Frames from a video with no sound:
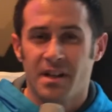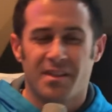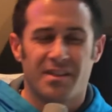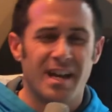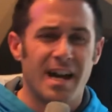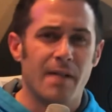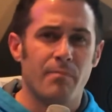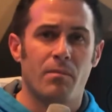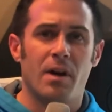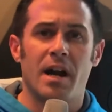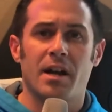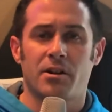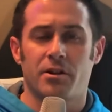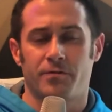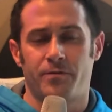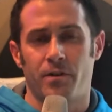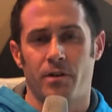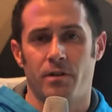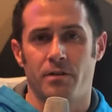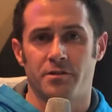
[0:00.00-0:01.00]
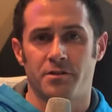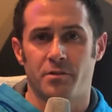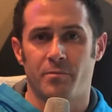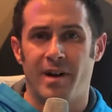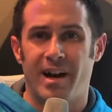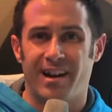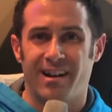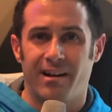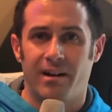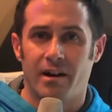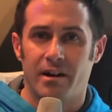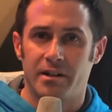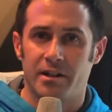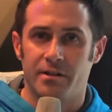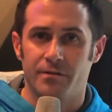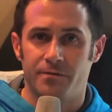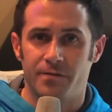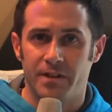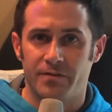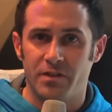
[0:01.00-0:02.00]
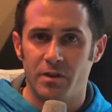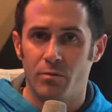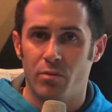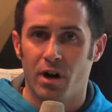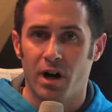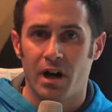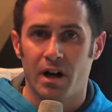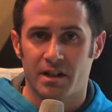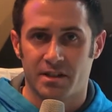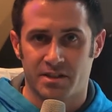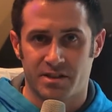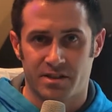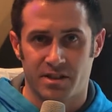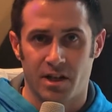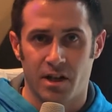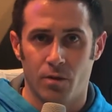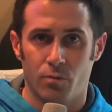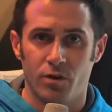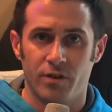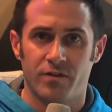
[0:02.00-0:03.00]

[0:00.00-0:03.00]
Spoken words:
That microphone's about $150.